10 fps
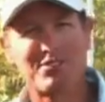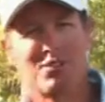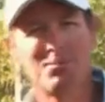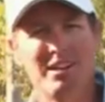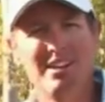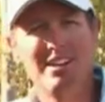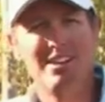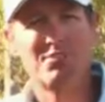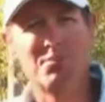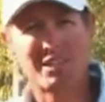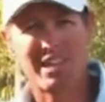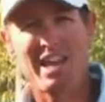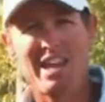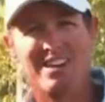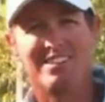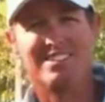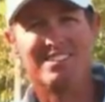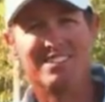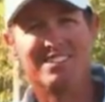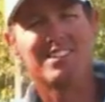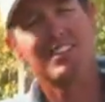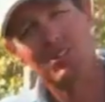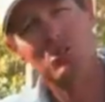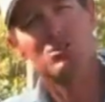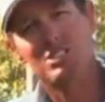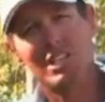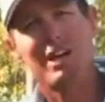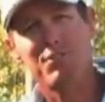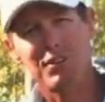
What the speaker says: from a cow. So they're good, tough